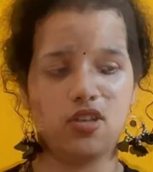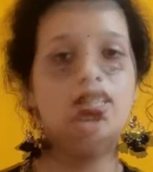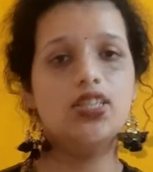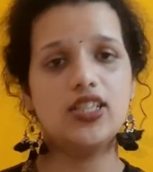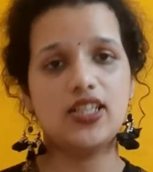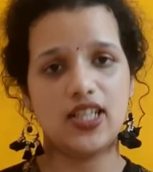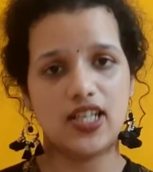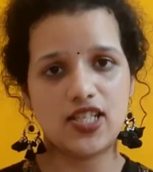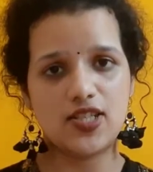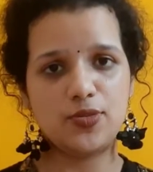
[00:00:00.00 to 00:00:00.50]

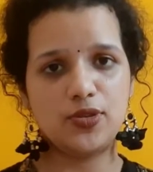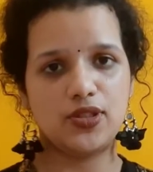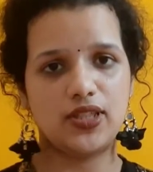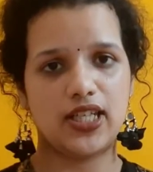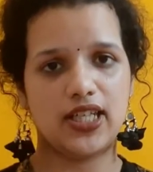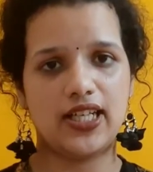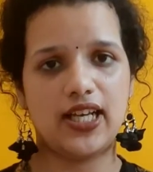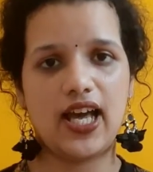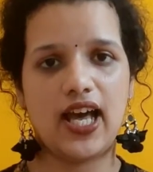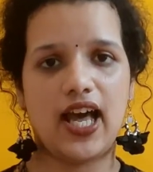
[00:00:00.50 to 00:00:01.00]
The next book
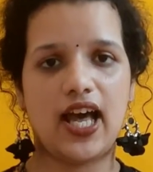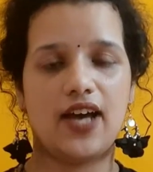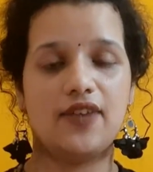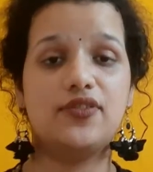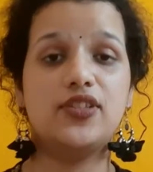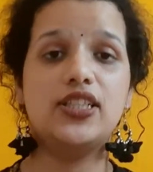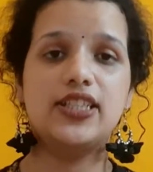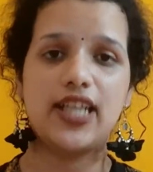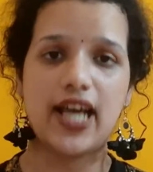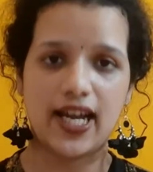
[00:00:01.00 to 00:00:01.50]
that I
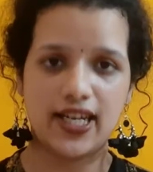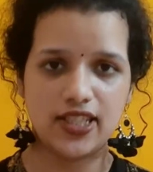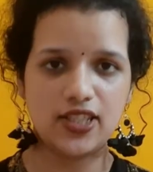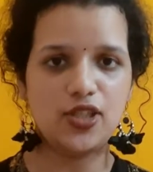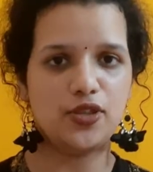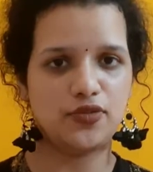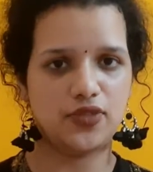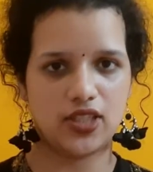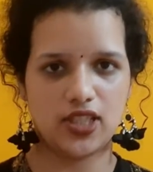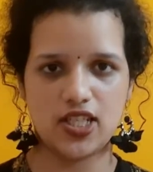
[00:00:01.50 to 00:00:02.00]
have, the
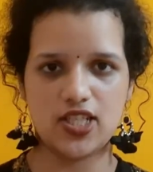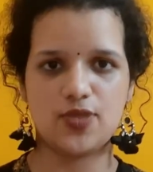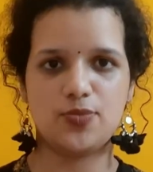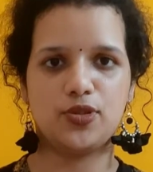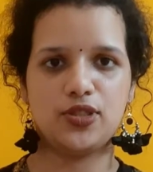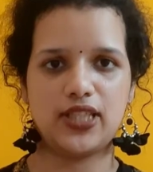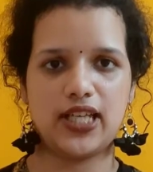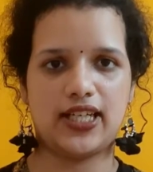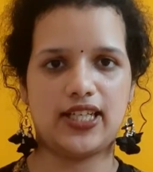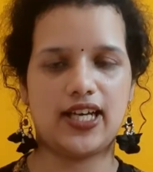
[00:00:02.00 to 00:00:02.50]
title of the next
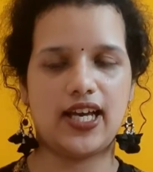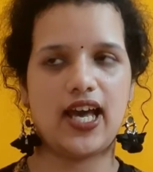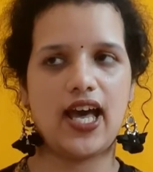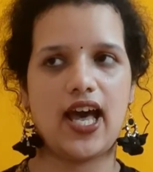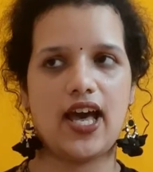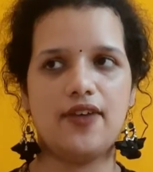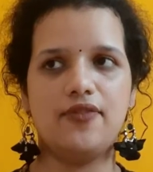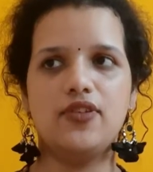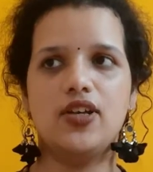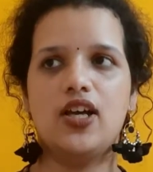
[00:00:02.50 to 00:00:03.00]
book that I
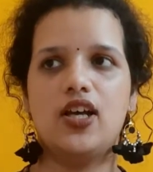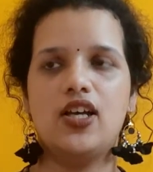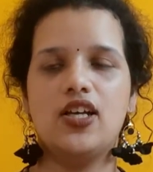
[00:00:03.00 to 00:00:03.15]
have